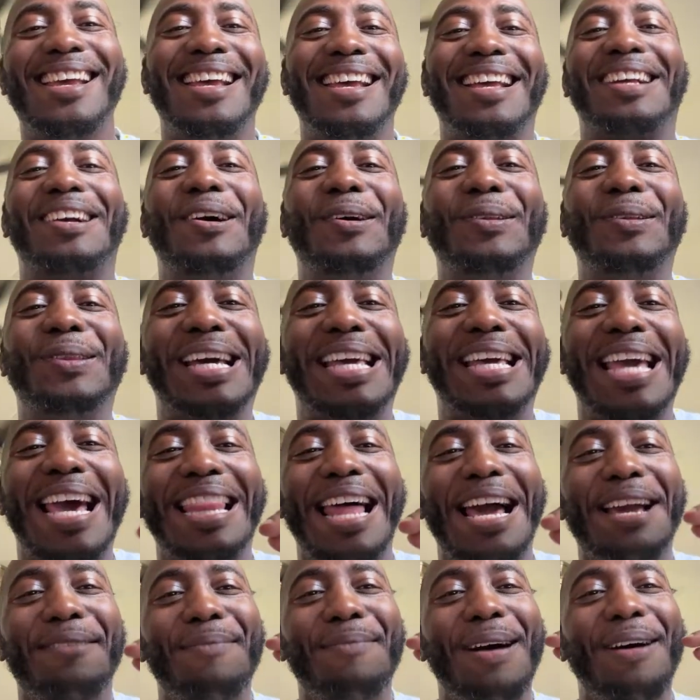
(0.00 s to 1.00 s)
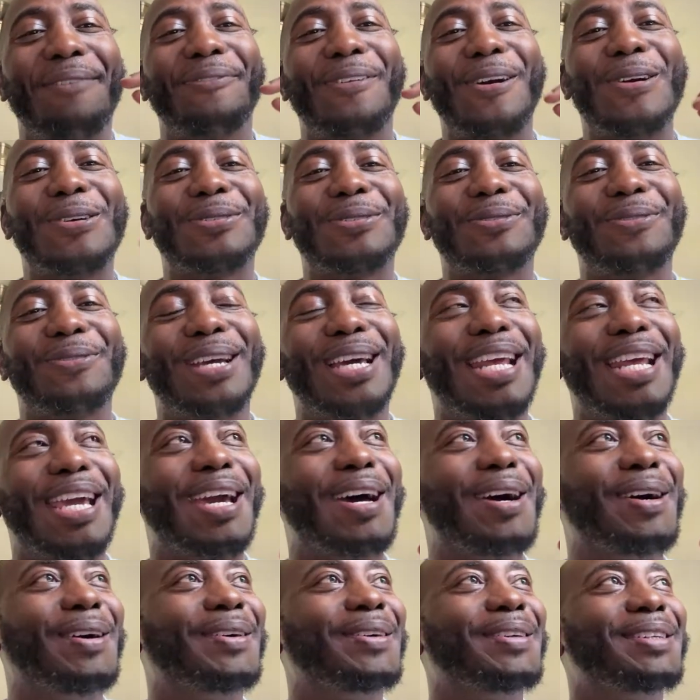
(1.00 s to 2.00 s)
look at like my first
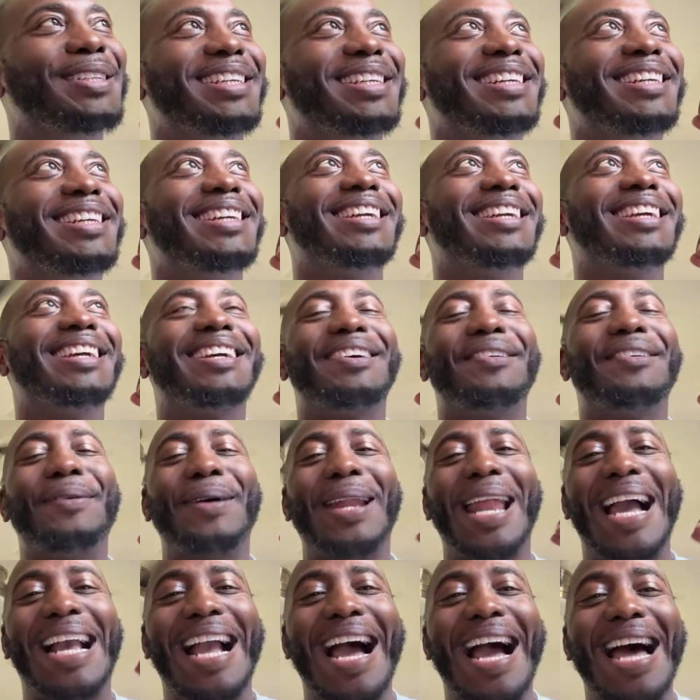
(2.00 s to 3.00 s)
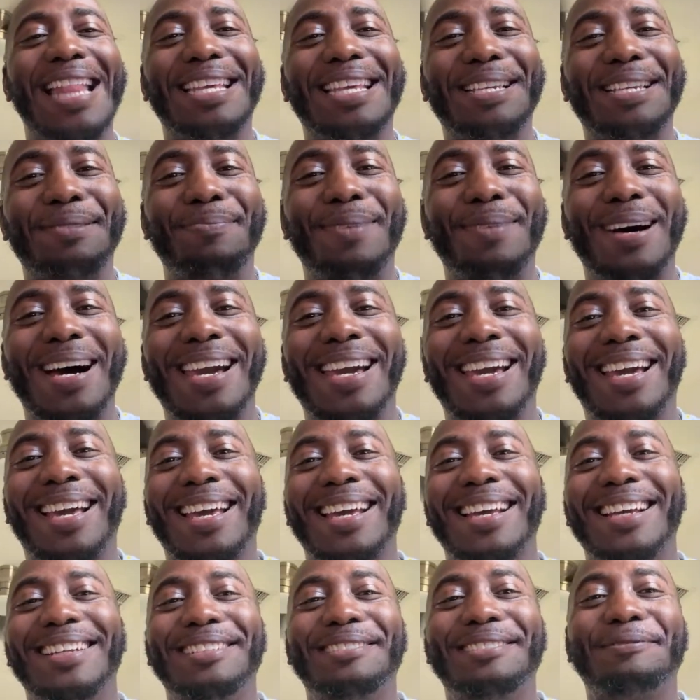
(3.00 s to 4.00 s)
video when I got this bike.
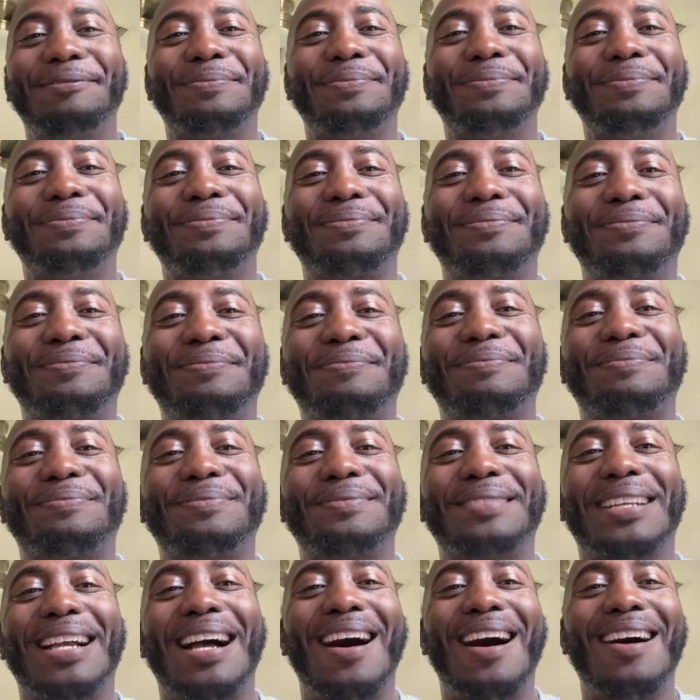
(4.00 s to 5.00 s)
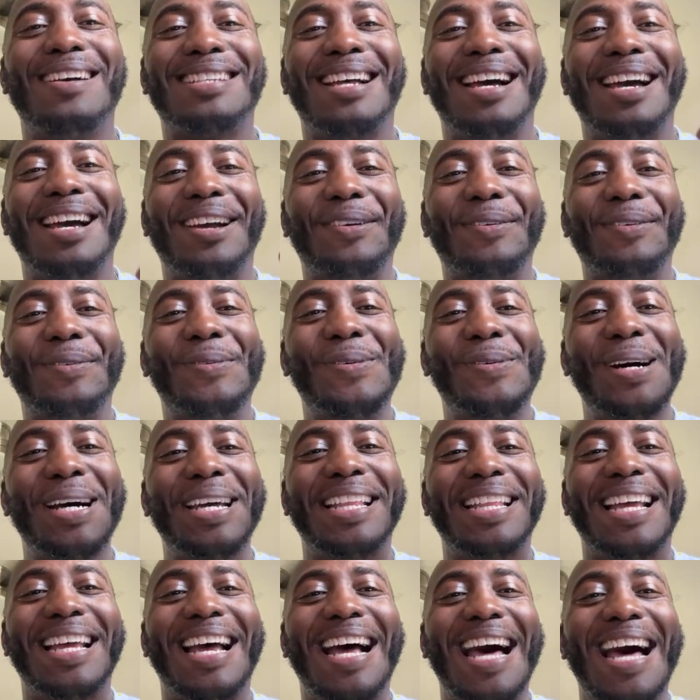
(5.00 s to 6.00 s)
I was like,
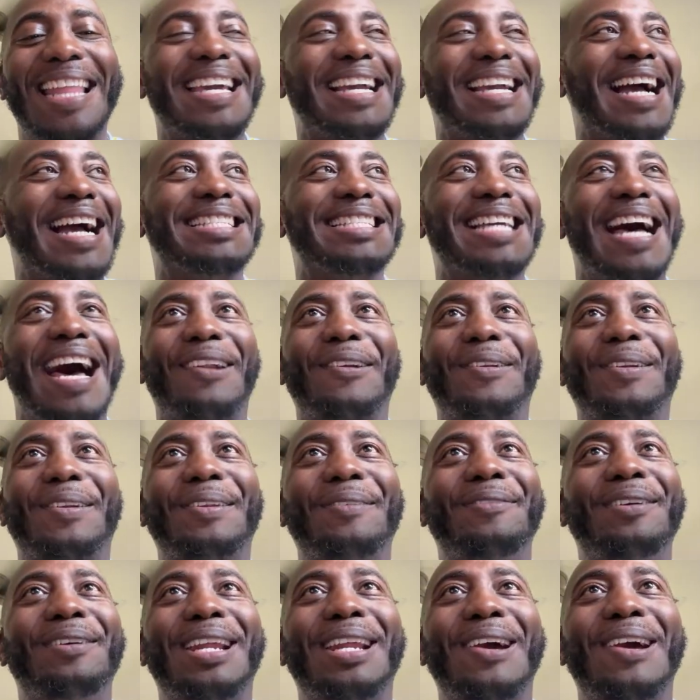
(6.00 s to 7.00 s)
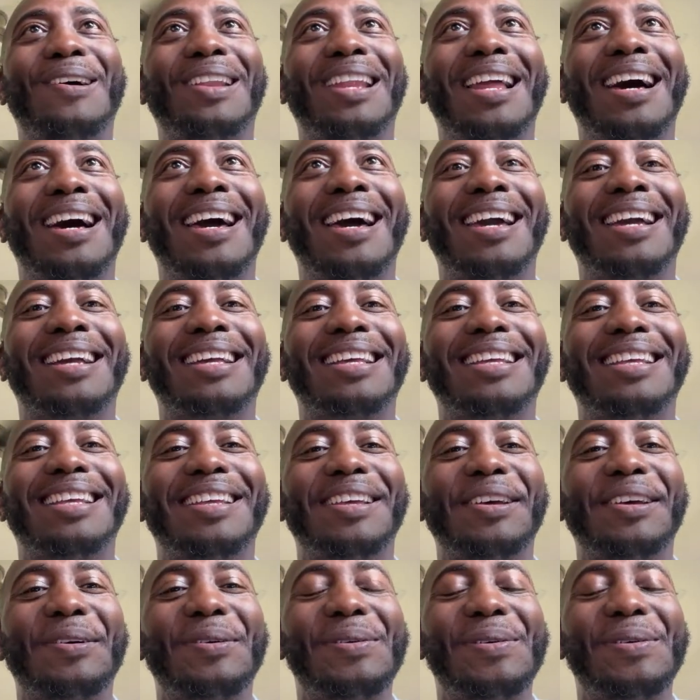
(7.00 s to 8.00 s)
what? I think I titled the video like,
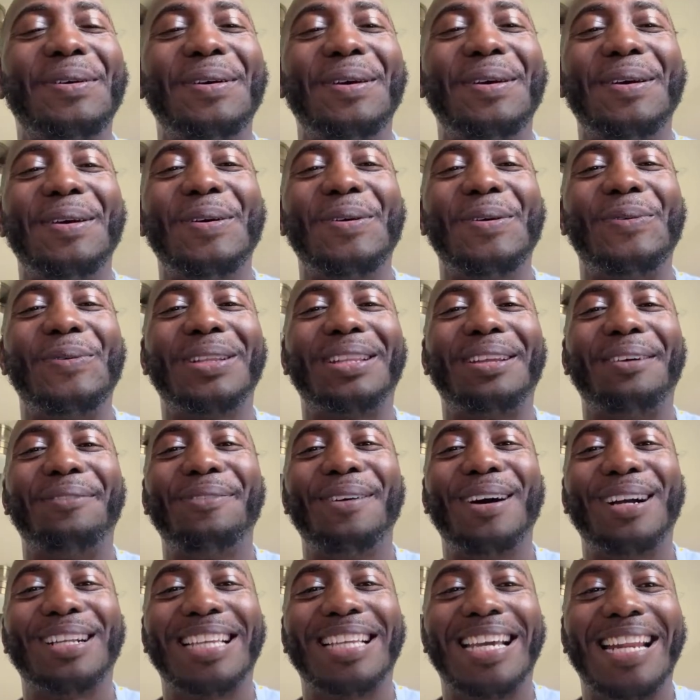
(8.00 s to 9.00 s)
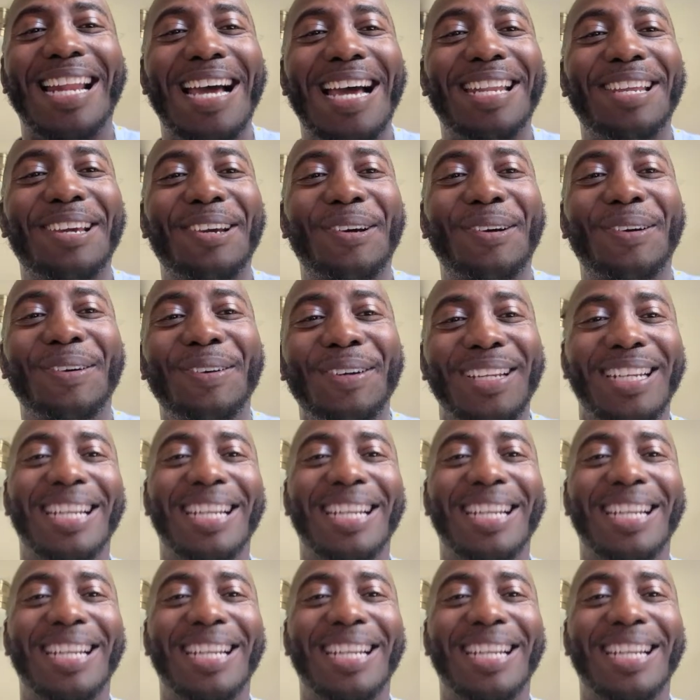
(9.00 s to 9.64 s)
what the fuck did I do?